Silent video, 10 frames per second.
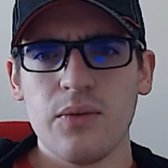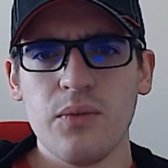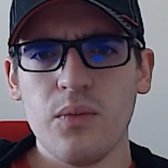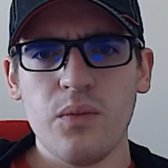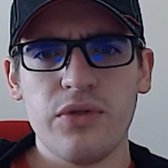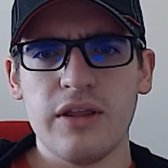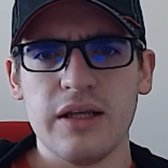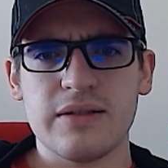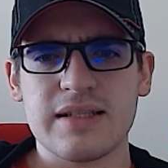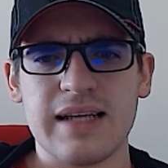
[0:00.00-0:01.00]

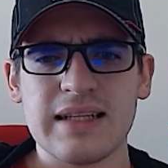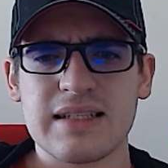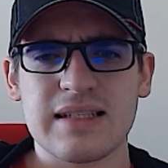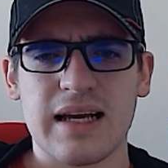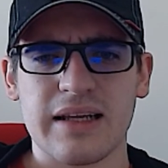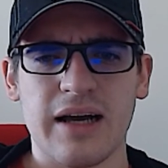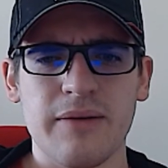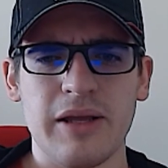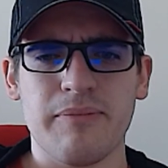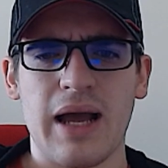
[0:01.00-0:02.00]
the sets that
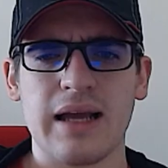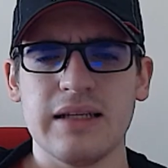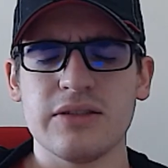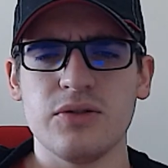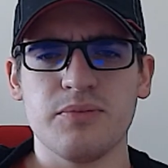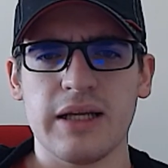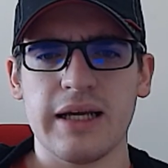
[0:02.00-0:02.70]
got me back into